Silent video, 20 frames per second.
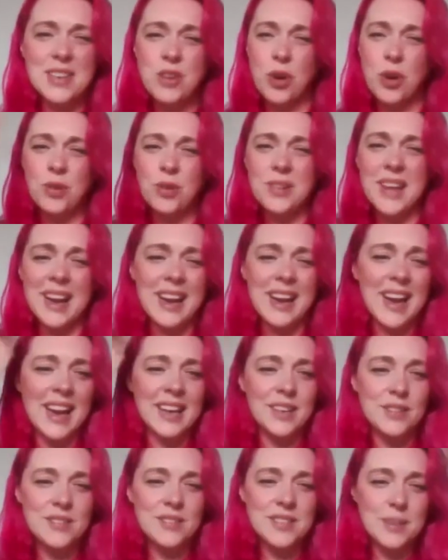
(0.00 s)
He's got all that
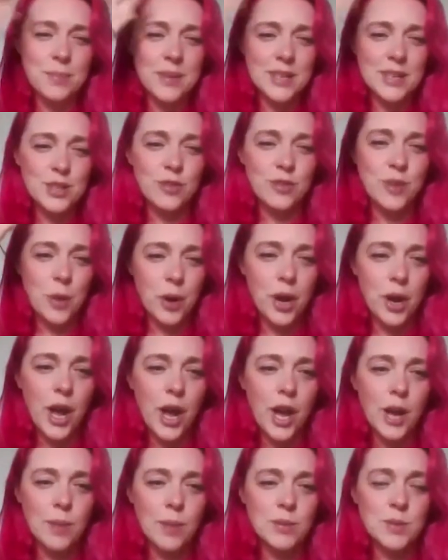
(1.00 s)
kind of sibling stuff going on at home.